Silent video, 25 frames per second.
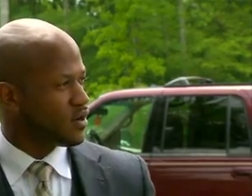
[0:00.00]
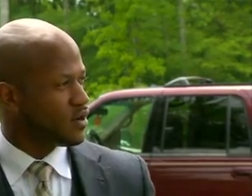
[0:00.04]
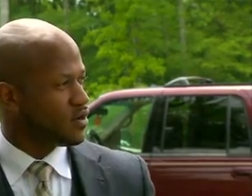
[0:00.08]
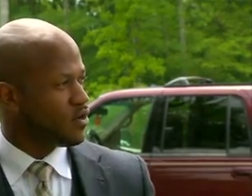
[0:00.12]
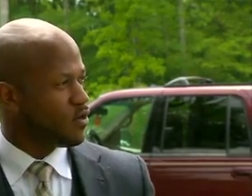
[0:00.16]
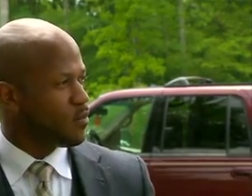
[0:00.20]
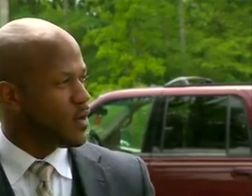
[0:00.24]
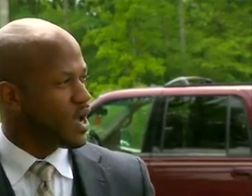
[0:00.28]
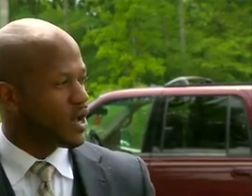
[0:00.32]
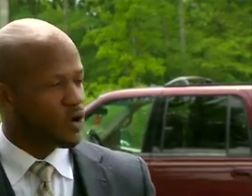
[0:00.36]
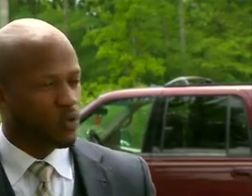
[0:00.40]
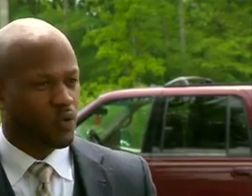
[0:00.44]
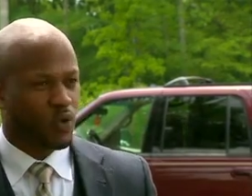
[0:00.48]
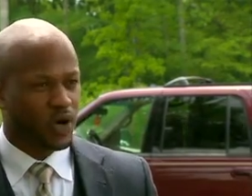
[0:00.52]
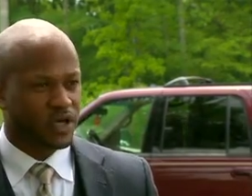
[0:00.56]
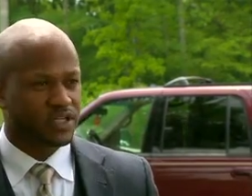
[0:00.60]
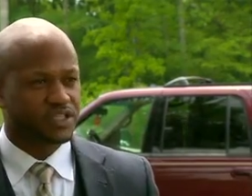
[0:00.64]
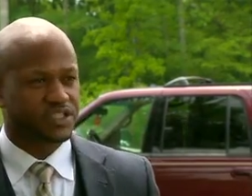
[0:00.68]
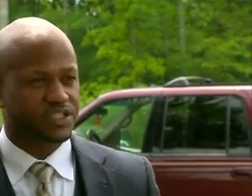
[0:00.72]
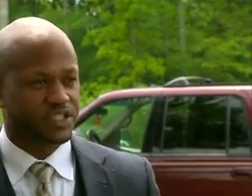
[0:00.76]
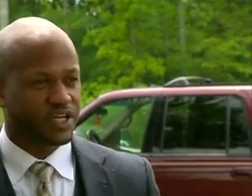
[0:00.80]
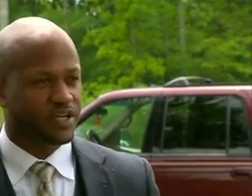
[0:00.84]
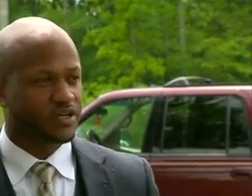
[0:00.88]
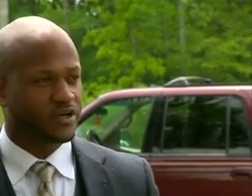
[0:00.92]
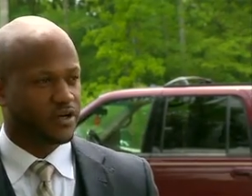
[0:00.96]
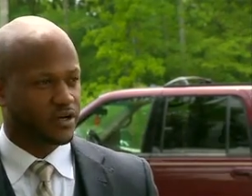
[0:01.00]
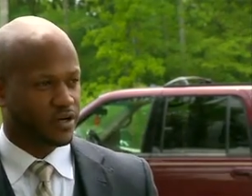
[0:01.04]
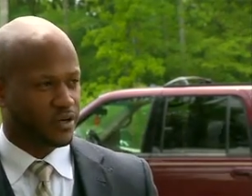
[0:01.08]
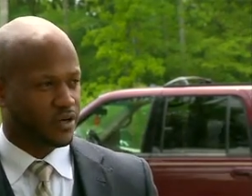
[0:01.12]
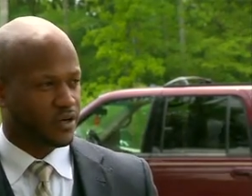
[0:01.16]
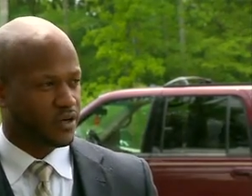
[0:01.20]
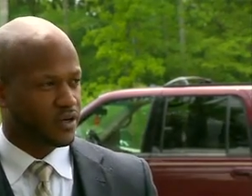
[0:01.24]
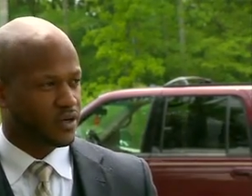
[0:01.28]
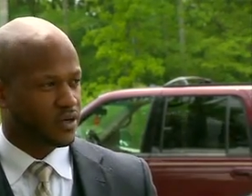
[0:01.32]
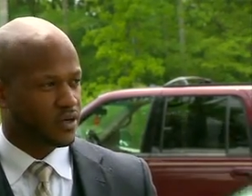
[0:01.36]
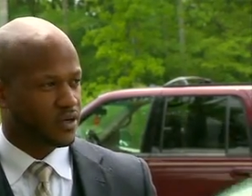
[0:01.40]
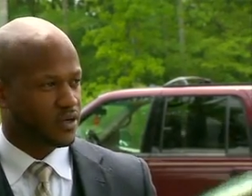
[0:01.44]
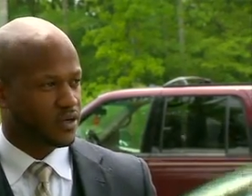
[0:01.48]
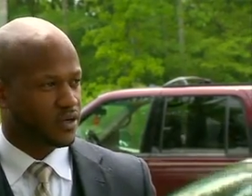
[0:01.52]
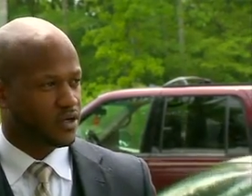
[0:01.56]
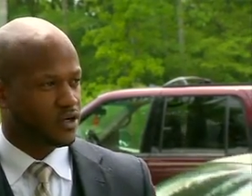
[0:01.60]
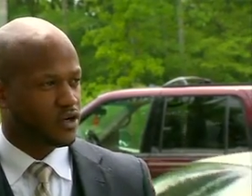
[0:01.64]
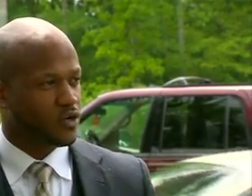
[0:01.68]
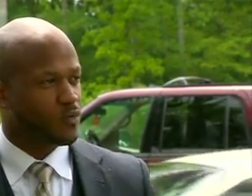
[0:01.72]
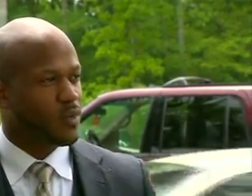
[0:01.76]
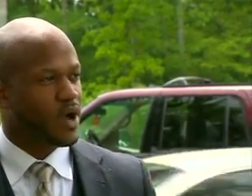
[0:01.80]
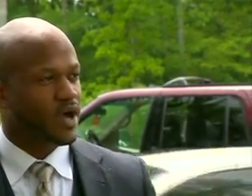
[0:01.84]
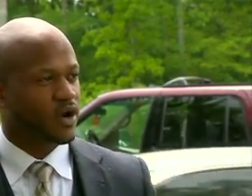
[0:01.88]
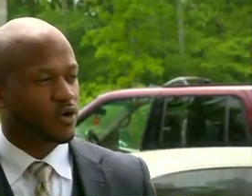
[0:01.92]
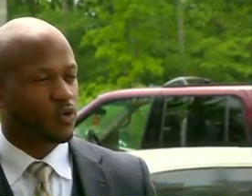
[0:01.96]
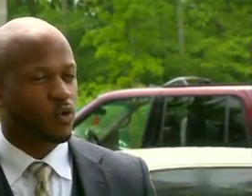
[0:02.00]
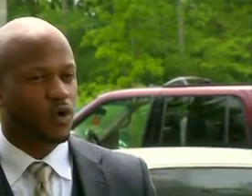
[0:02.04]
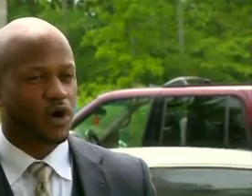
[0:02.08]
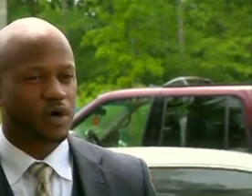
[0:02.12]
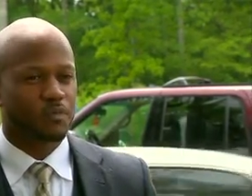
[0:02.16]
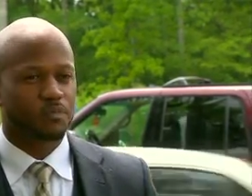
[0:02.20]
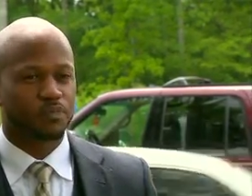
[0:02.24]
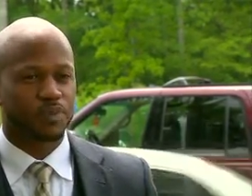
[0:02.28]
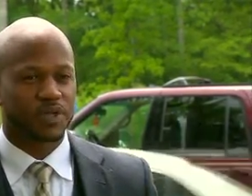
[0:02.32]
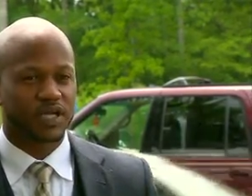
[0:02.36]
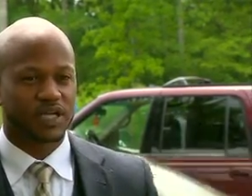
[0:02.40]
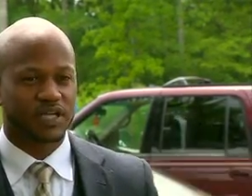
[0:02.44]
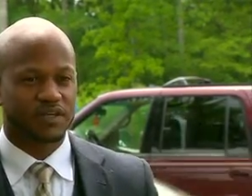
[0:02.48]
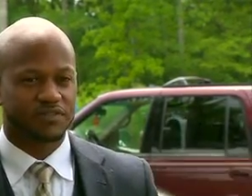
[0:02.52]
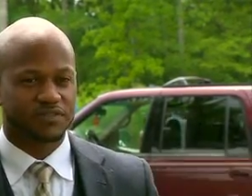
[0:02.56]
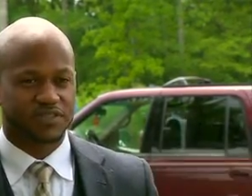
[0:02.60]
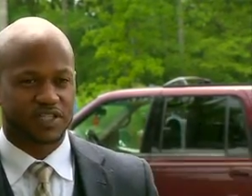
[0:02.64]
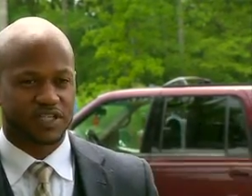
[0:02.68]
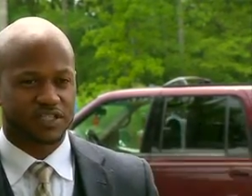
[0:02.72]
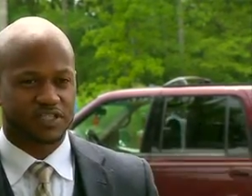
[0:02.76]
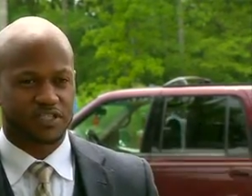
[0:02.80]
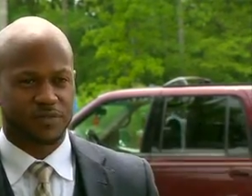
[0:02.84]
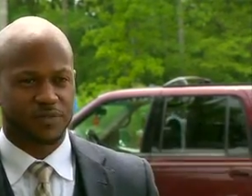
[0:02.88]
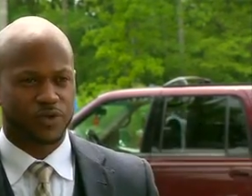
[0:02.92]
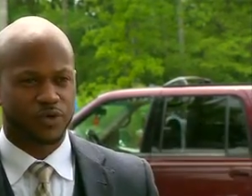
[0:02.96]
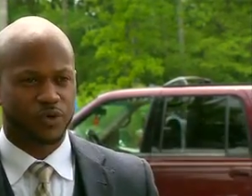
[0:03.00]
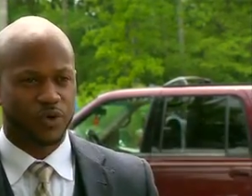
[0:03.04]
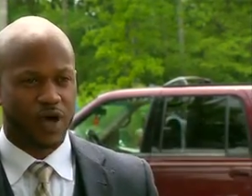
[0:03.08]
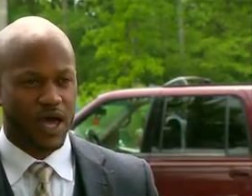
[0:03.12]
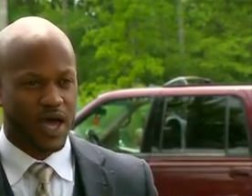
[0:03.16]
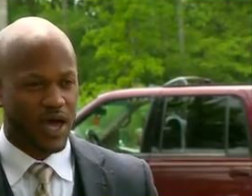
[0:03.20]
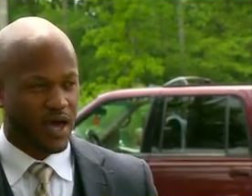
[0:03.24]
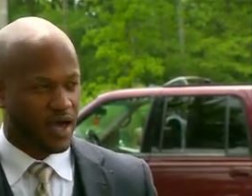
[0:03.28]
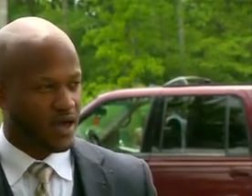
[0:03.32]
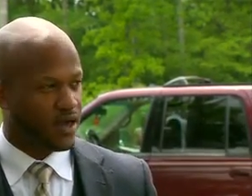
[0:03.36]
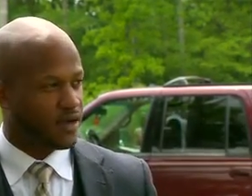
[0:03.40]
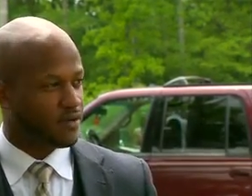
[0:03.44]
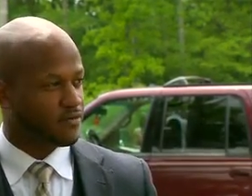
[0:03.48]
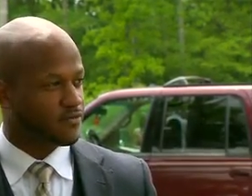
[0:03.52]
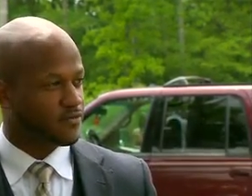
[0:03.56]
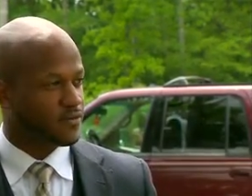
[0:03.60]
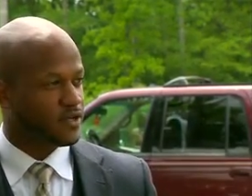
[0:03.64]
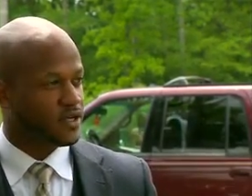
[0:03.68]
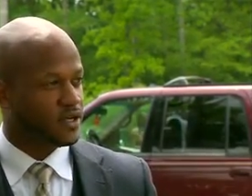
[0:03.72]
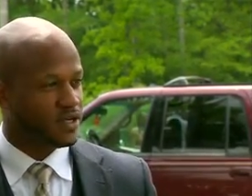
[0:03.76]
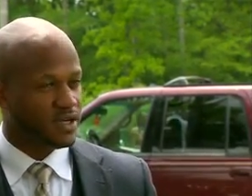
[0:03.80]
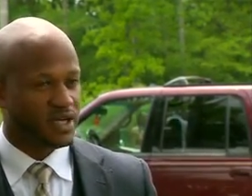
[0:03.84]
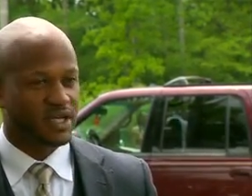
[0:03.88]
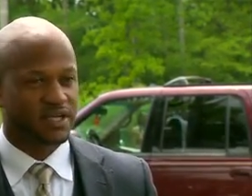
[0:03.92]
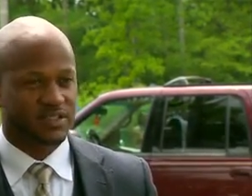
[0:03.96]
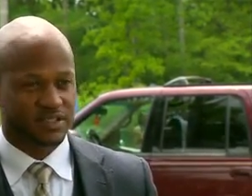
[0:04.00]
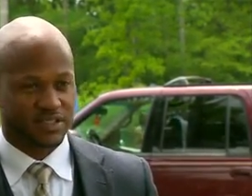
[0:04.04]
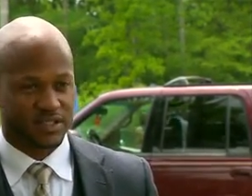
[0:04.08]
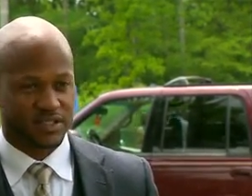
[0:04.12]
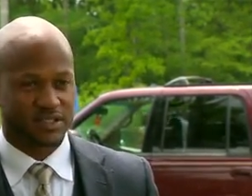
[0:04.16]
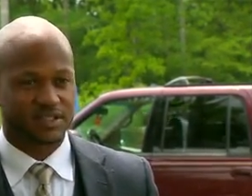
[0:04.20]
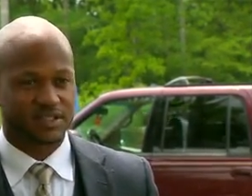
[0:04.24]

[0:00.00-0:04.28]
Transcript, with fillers: no matter what gender, no matter what belief system you have, needs to